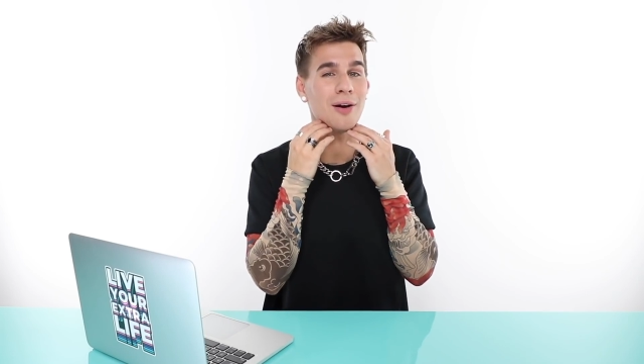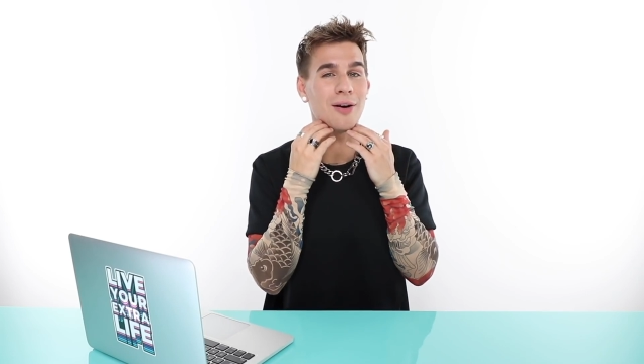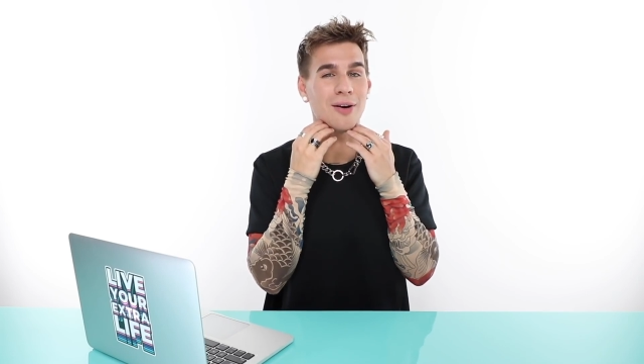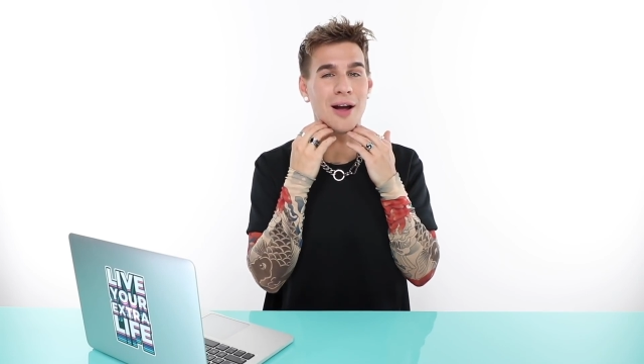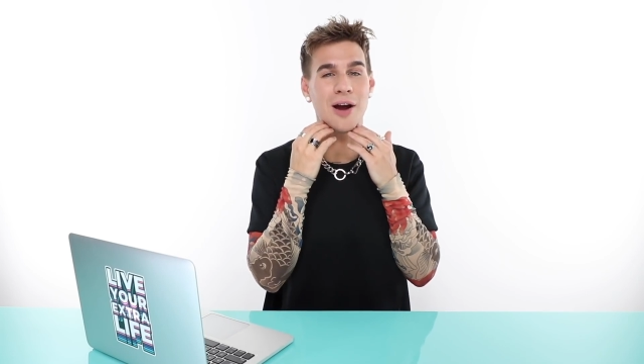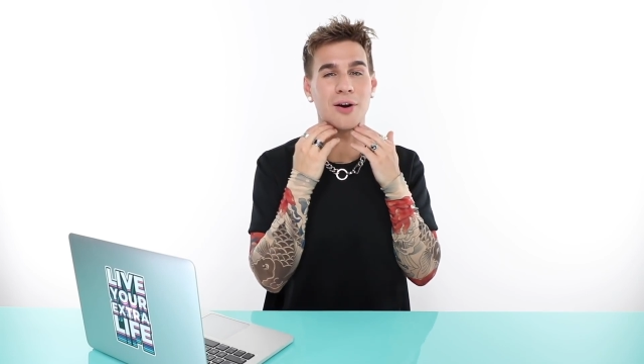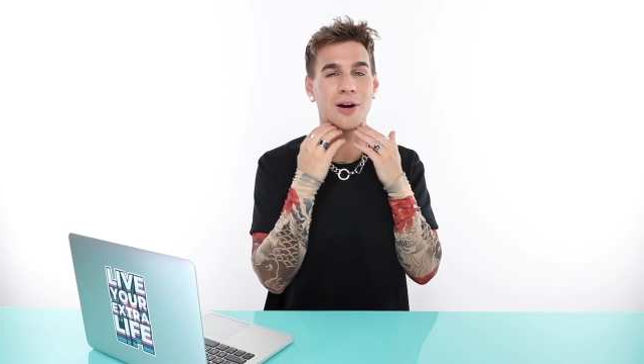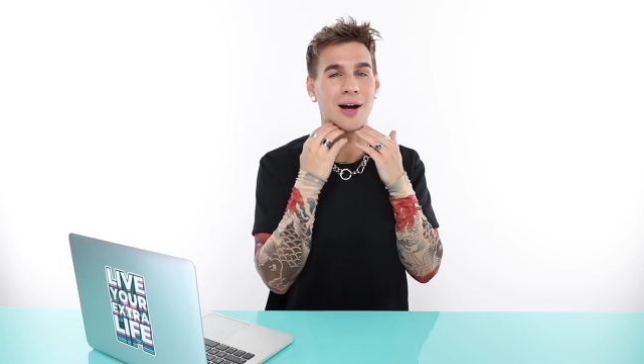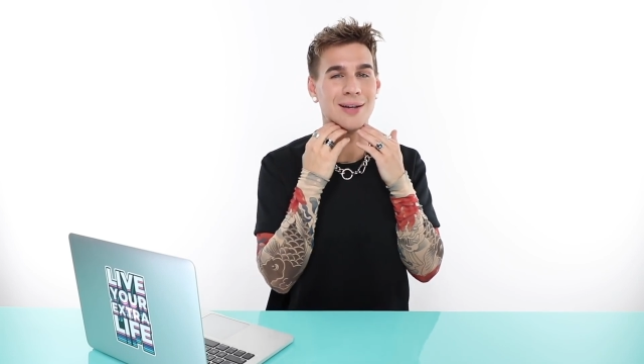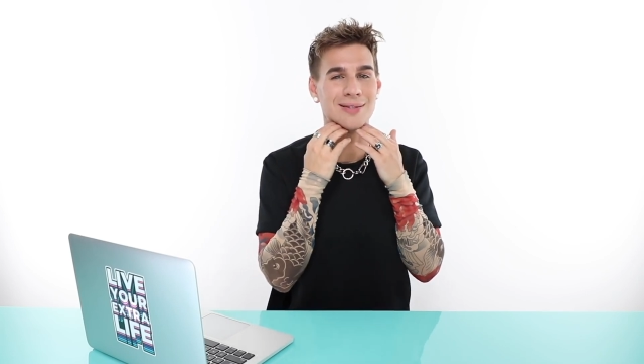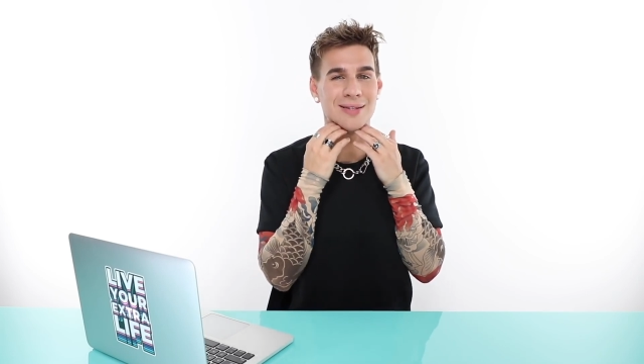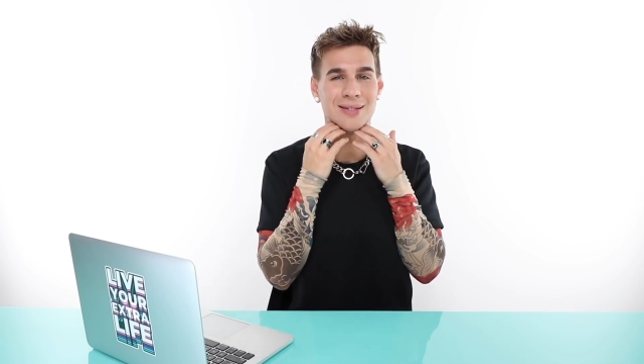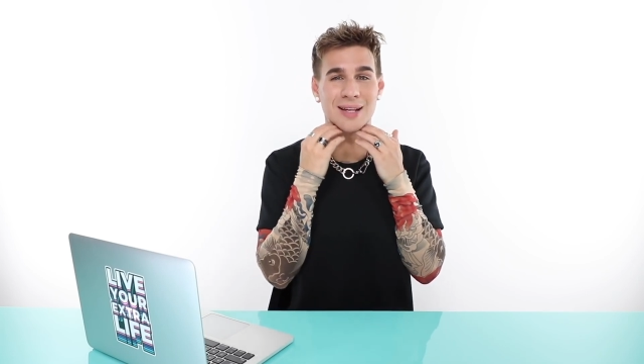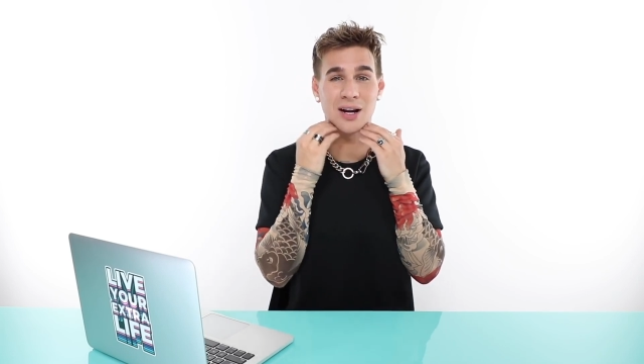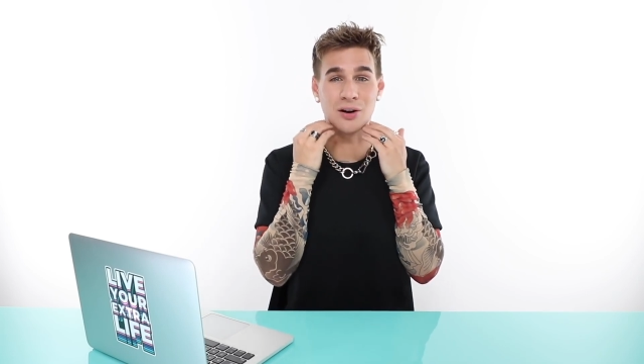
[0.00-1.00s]
our haircuts
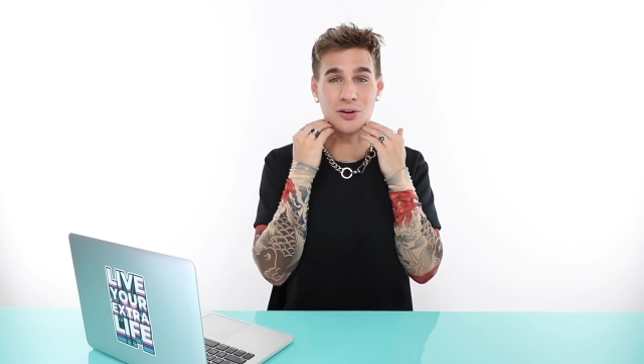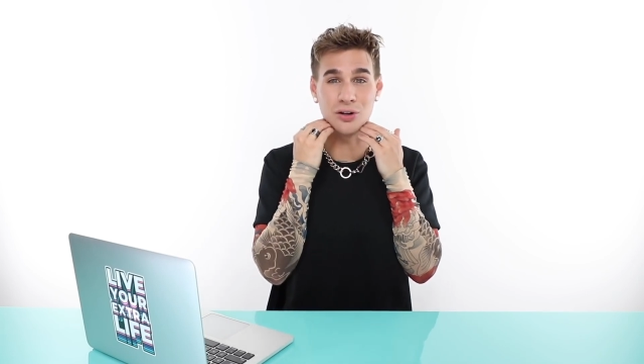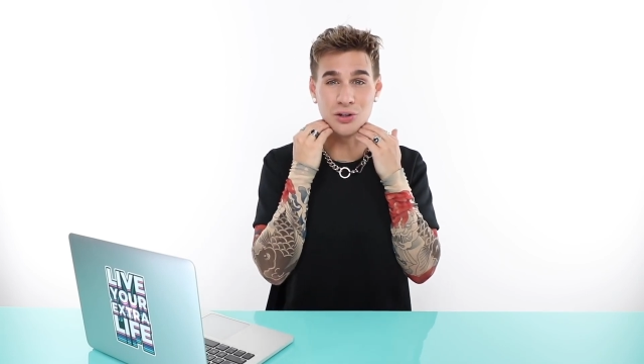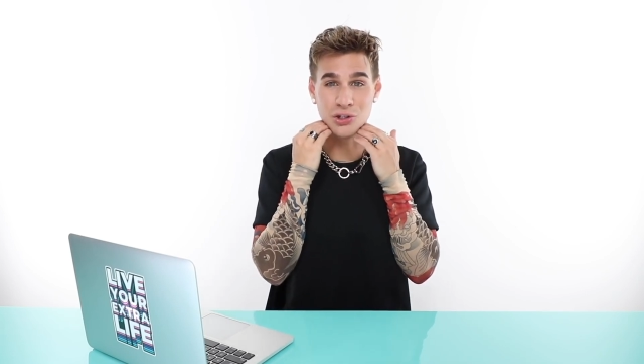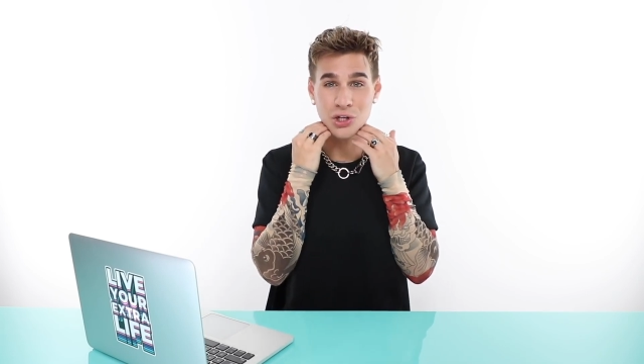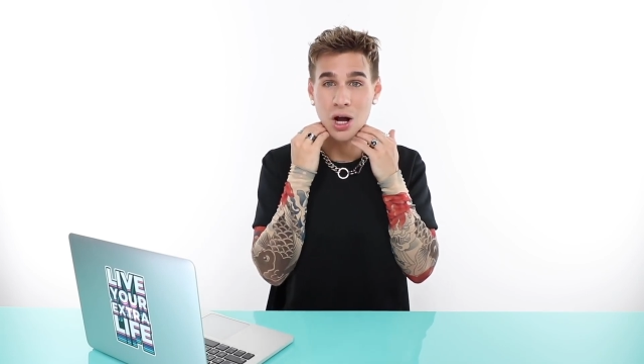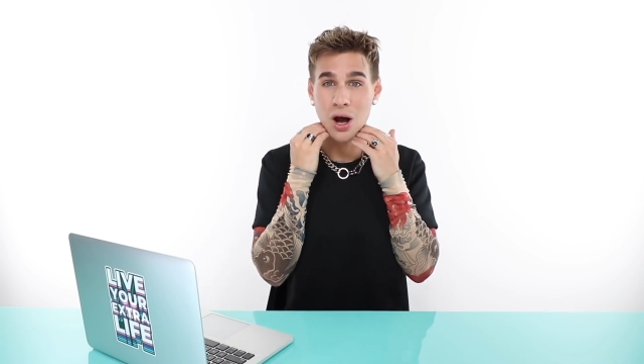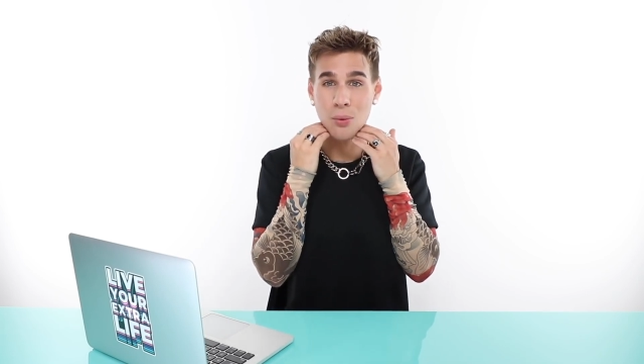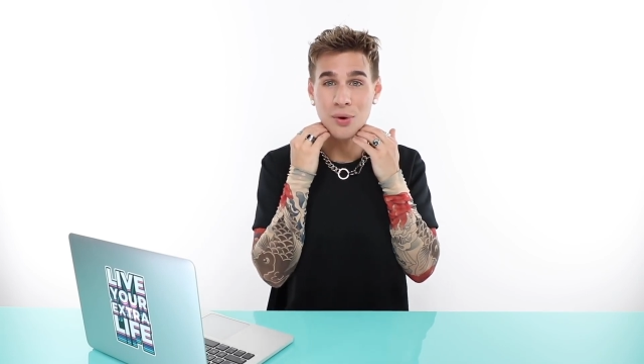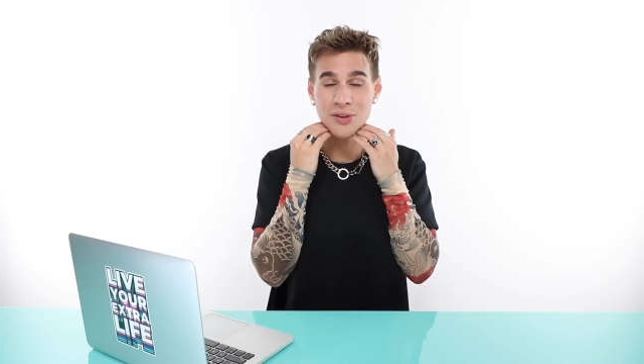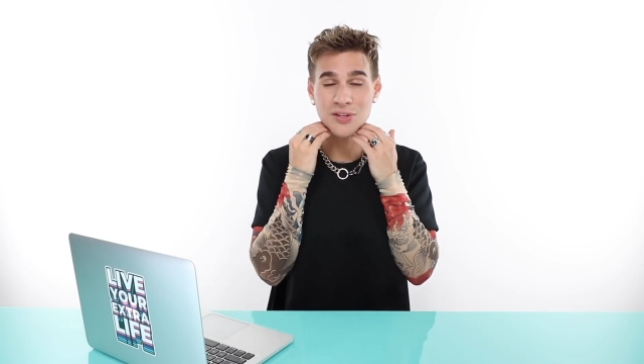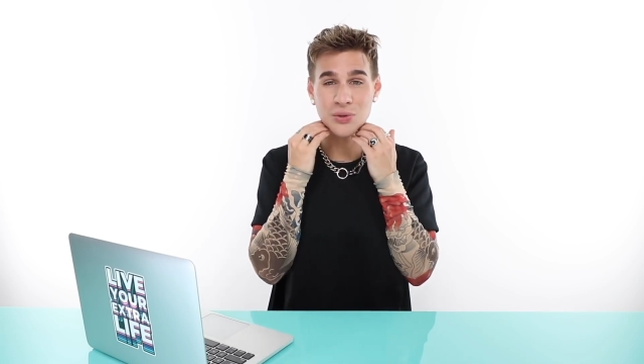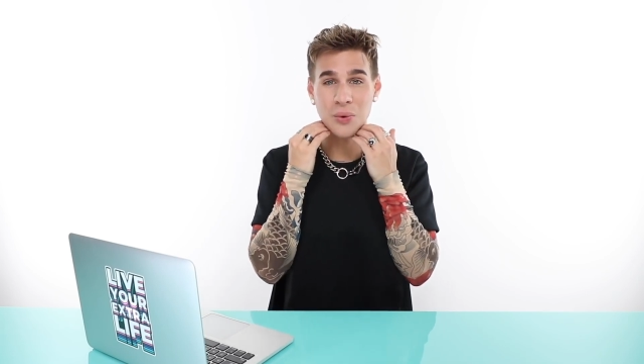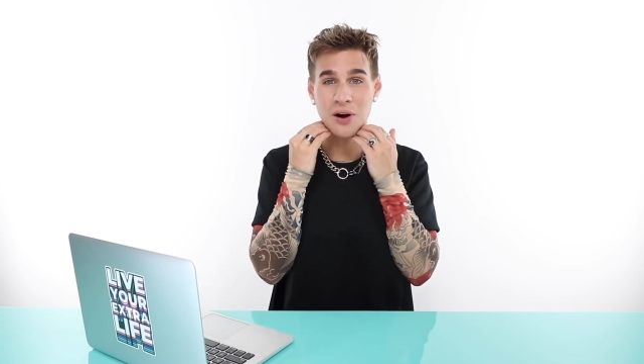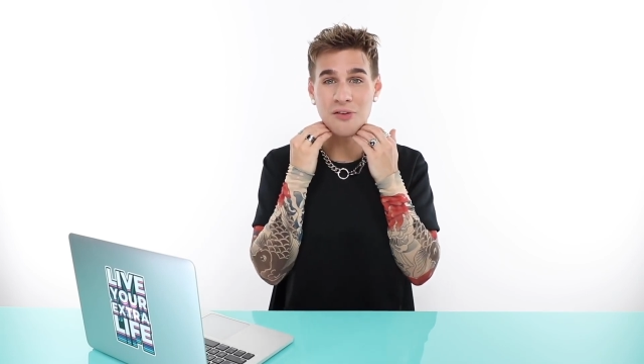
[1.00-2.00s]
to sit out our jaw with
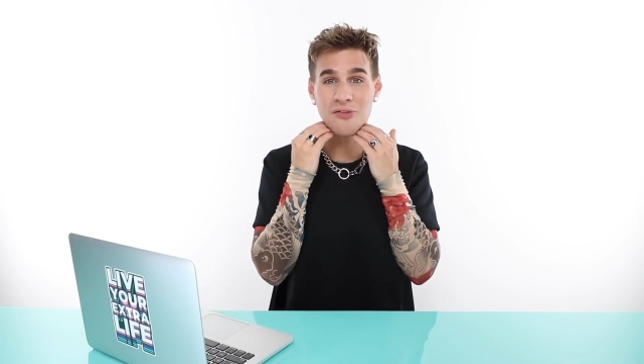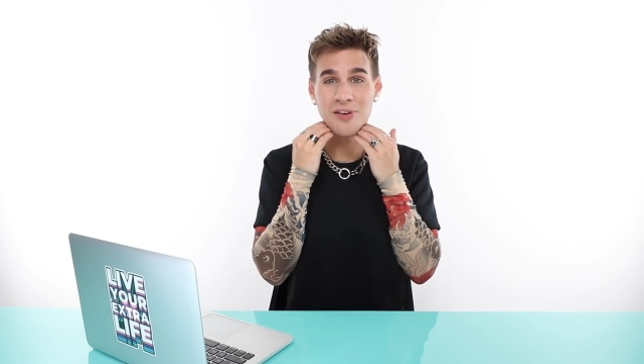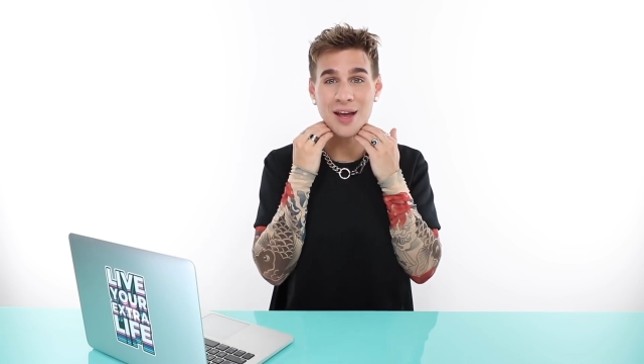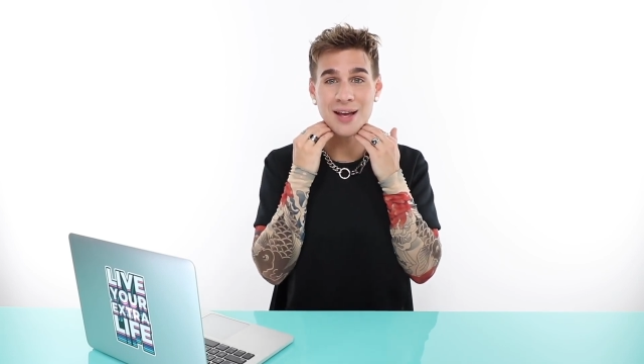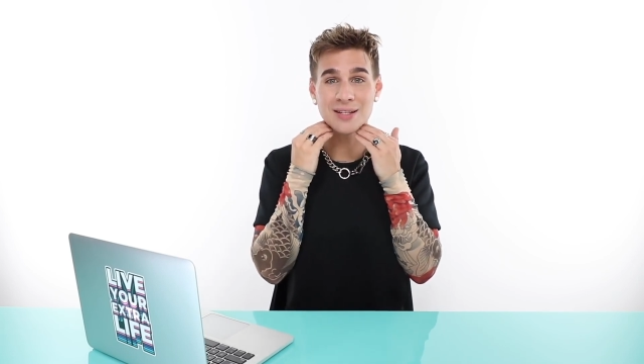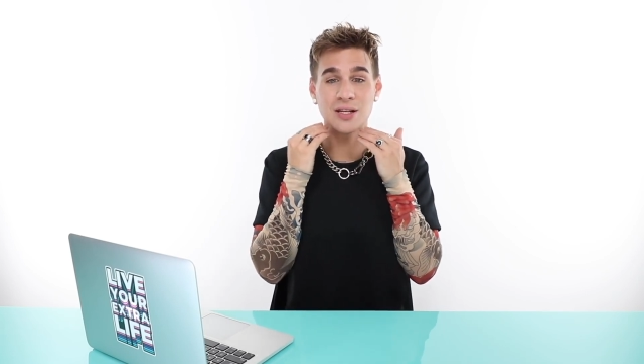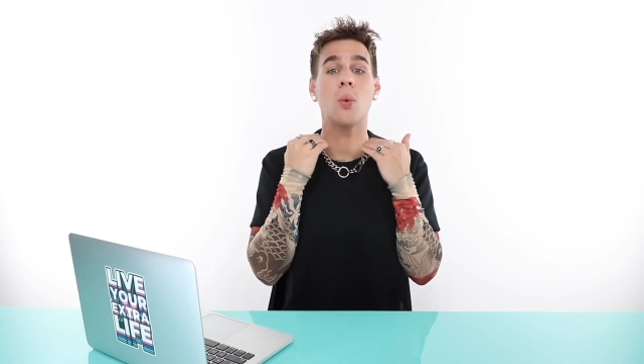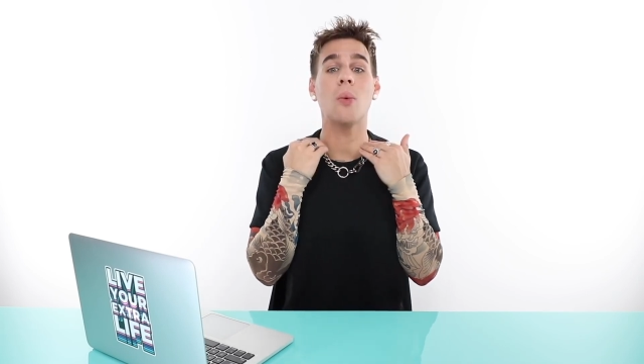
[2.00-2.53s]
a square face.